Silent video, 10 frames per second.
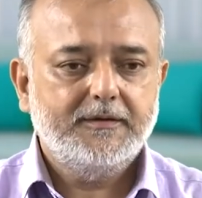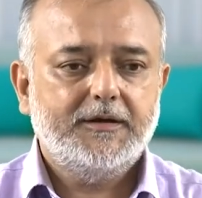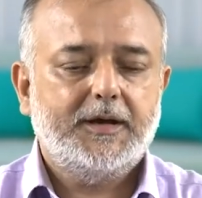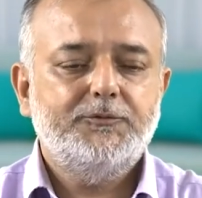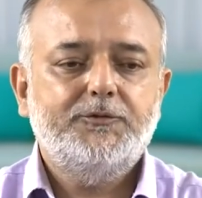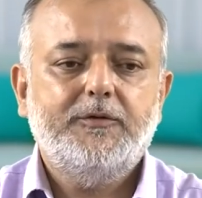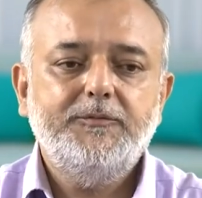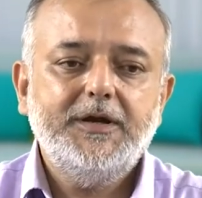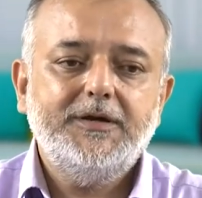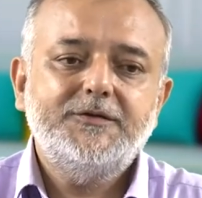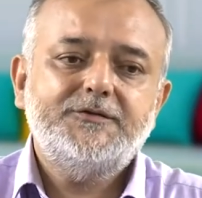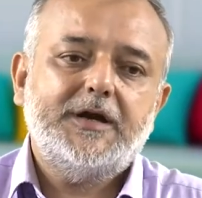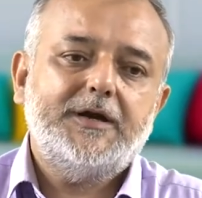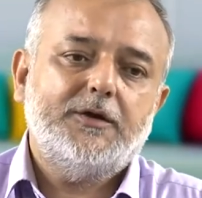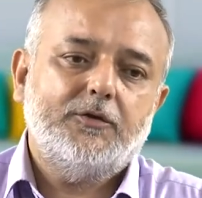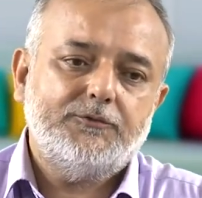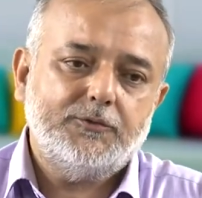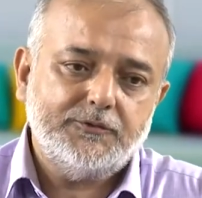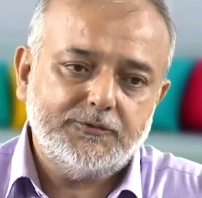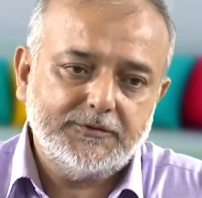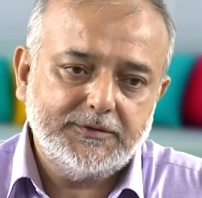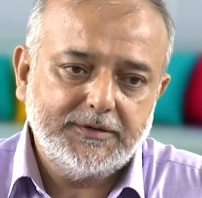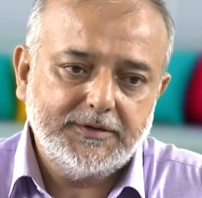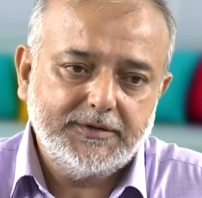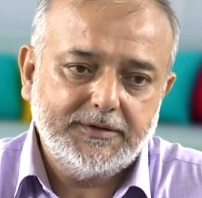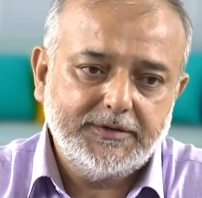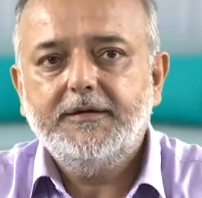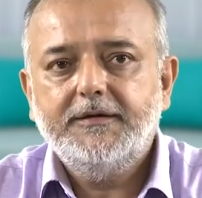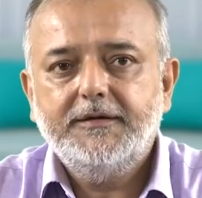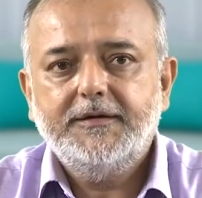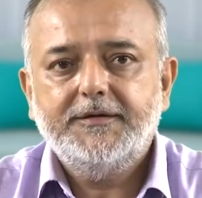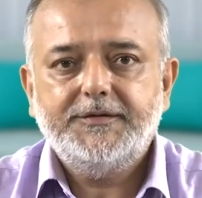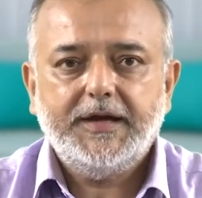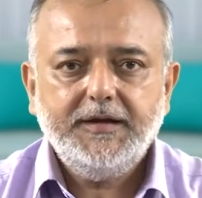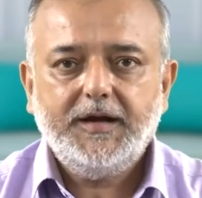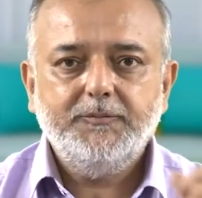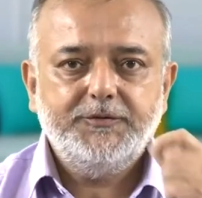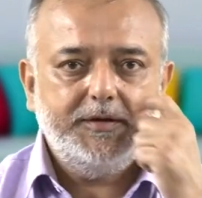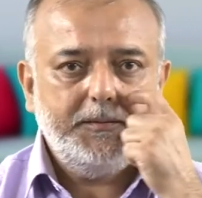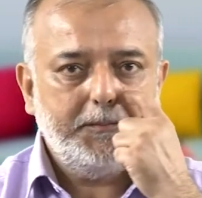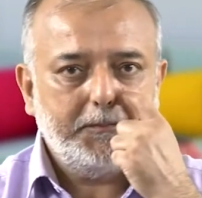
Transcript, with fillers: comes from the understanding of those. Then comes in